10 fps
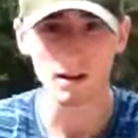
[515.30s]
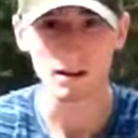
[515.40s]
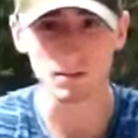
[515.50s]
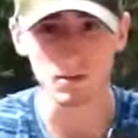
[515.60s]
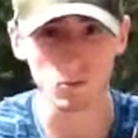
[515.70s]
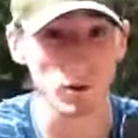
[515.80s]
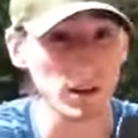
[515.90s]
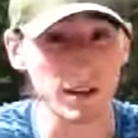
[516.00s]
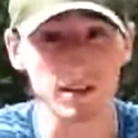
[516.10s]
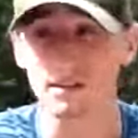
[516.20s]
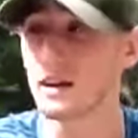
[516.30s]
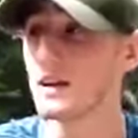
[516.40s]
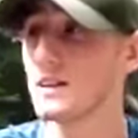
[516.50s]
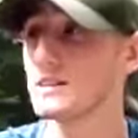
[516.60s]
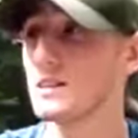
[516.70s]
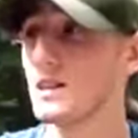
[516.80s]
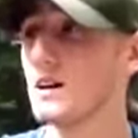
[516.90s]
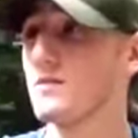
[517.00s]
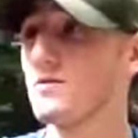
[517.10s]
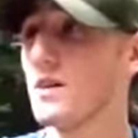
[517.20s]
It's really entertaining. It's a
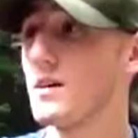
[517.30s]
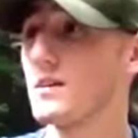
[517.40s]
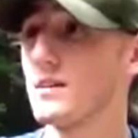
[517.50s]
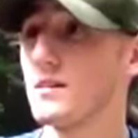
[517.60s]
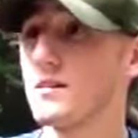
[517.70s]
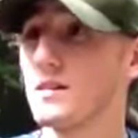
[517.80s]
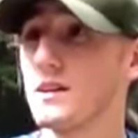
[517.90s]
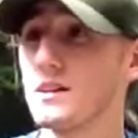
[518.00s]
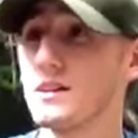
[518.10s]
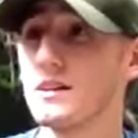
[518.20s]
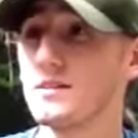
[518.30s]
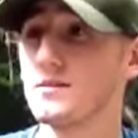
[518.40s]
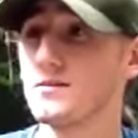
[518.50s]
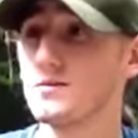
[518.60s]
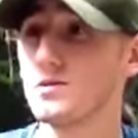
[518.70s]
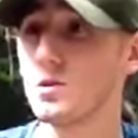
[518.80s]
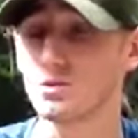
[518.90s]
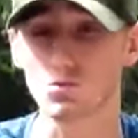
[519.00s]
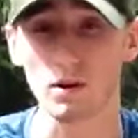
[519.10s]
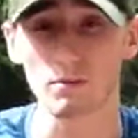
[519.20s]
lot of fun, and it
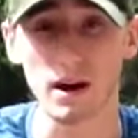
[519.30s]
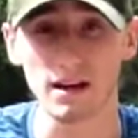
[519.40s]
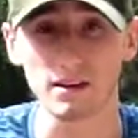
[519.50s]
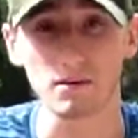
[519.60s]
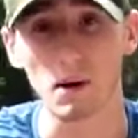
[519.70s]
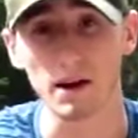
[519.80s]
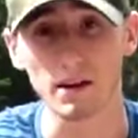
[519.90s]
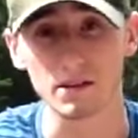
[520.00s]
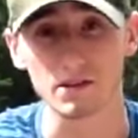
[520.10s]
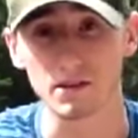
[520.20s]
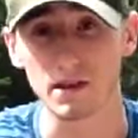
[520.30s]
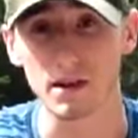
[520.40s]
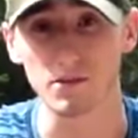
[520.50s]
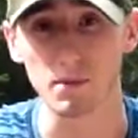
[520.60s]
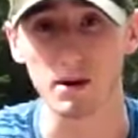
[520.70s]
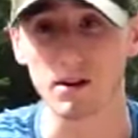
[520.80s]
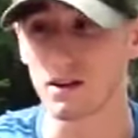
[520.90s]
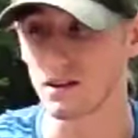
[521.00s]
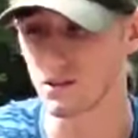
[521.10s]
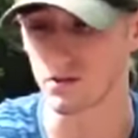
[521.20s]
goes way back into my history, Native
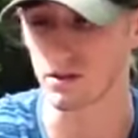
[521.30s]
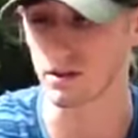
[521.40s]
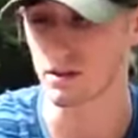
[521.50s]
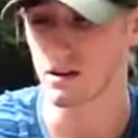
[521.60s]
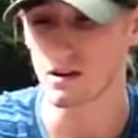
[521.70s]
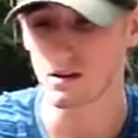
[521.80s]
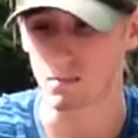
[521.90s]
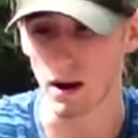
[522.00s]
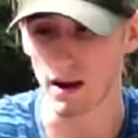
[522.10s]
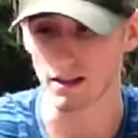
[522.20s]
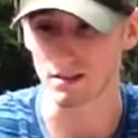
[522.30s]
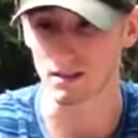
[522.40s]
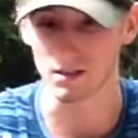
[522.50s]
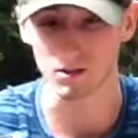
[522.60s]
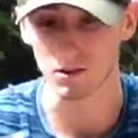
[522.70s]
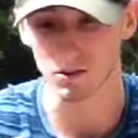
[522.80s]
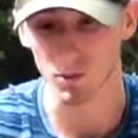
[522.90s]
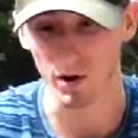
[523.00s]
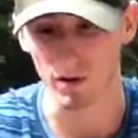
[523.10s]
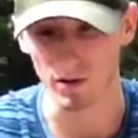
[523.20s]
American history. My ancestors,
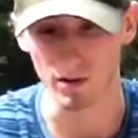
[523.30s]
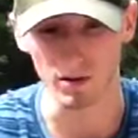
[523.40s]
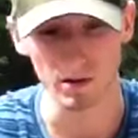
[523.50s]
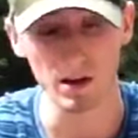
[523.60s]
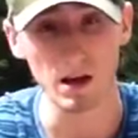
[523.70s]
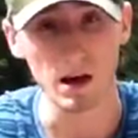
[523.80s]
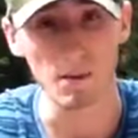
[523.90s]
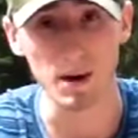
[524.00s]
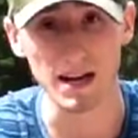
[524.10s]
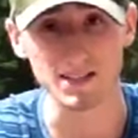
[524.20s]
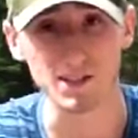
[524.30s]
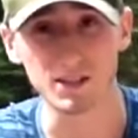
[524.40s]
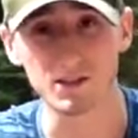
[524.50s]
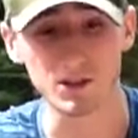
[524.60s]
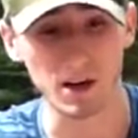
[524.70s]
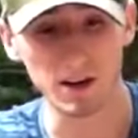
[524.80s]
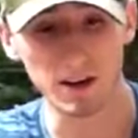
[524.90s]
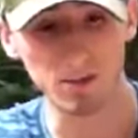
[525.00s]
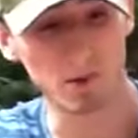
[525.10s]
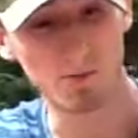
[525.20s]
part of the Apache and
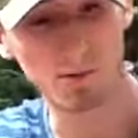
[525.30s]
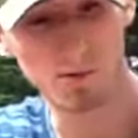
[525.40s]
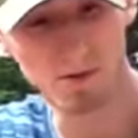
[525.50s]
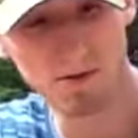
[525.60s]
Cherokee people,